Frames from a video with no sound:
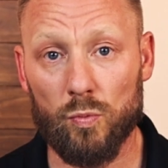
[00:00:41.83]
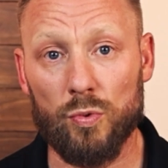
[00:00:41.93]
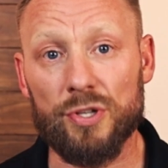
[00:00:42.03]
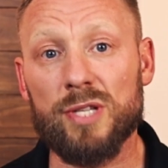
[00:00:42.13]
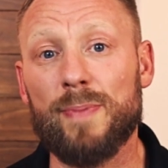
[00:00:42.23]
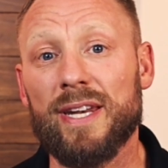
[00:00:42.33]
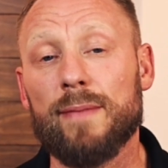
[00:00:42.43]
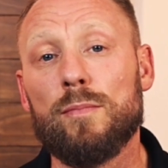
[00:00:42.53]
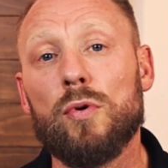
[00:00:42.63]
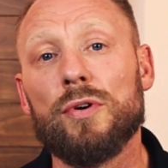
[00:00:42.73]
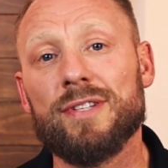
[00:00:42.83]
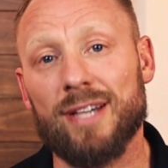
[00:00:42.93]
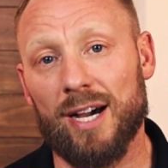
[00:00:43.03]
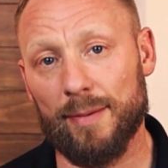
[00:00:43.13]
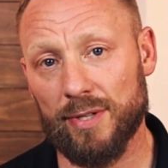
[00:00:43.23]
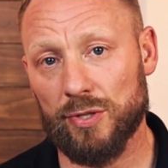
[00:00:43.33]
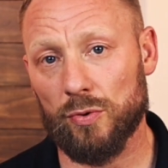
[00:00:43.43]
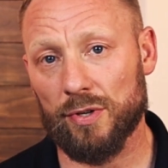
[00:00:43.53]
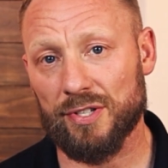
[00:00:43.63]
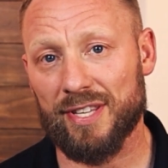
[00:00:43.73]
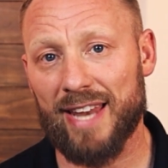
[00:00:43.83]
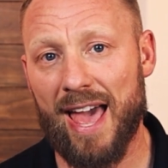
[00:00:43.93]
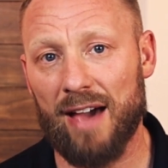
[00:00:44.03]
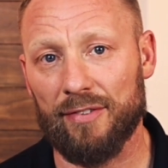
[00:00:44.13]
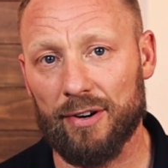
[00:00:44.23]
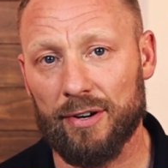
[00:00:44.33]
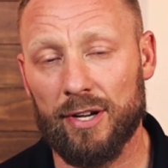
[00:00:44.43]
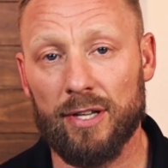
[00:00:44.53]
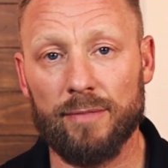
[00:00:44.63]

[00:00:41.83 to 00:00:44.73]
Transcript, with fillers: We're spending more time indoors than ever.